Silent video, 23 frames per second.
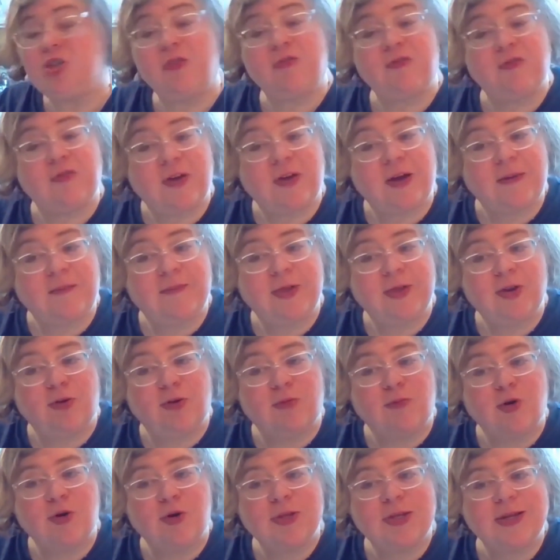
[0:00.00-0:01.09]
of um you know
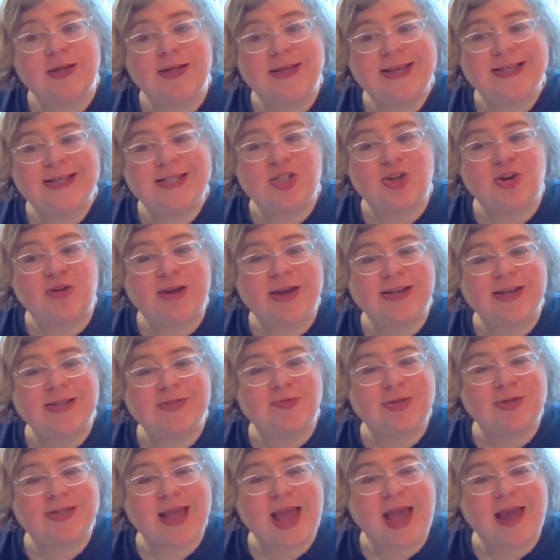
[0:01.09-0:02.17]
more little Easter eggs
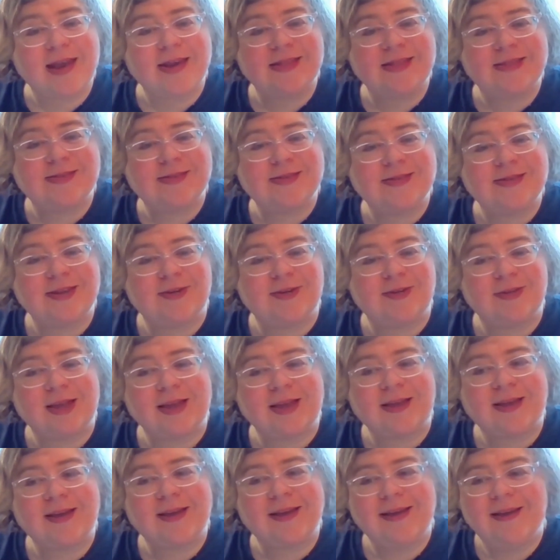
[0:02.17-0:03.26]
with Tanith, you know,
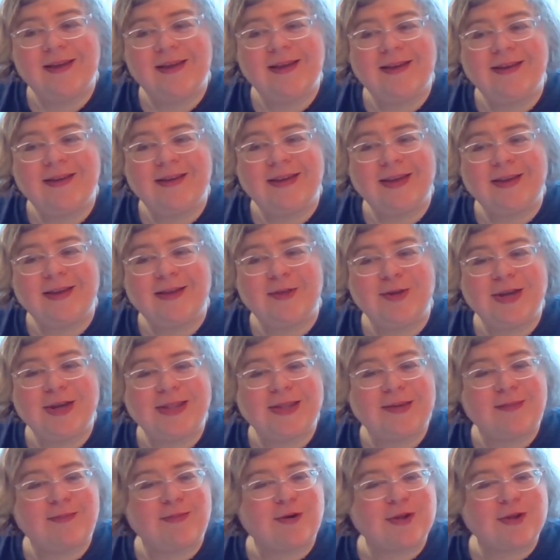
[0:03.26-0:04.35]
like including
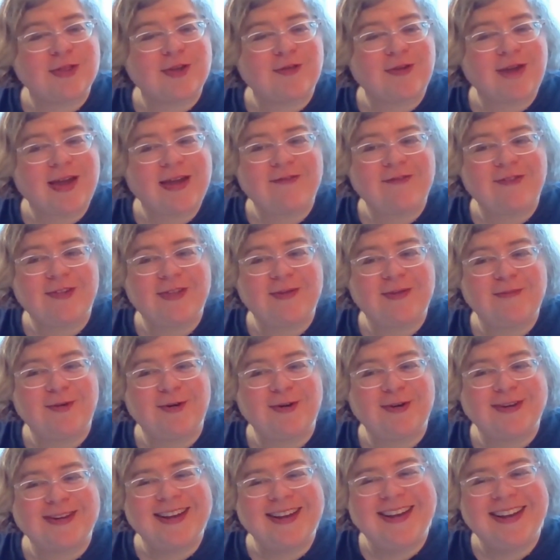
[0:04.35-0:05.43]
the birth grave in the
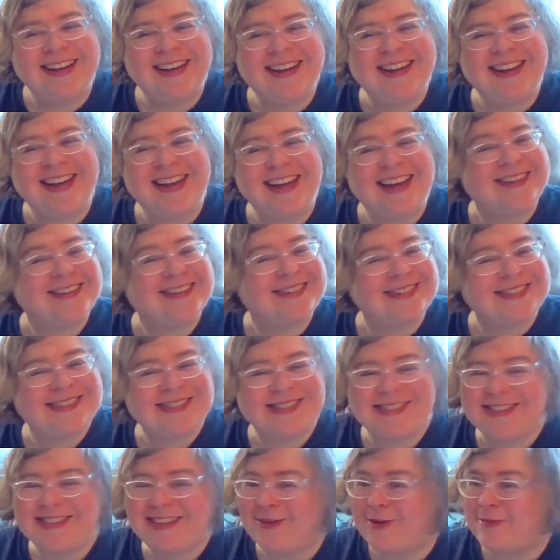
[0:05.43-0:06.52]
book and
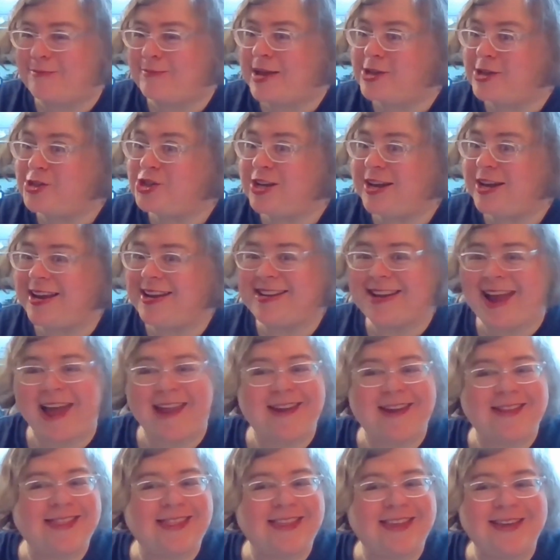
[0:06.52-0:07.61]
just you know mentioning
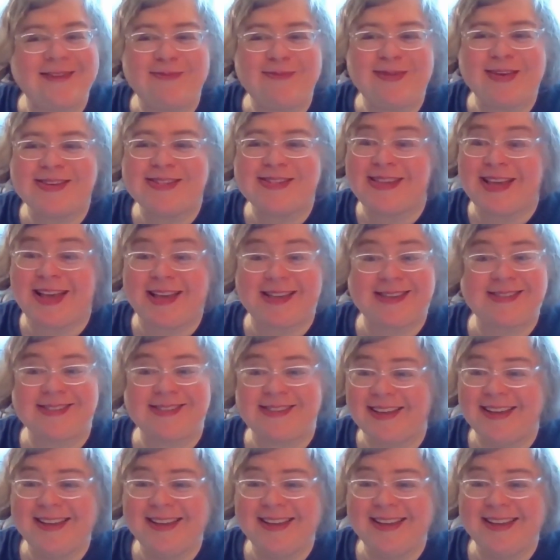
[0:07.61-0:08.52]
Tanith Lee because yes,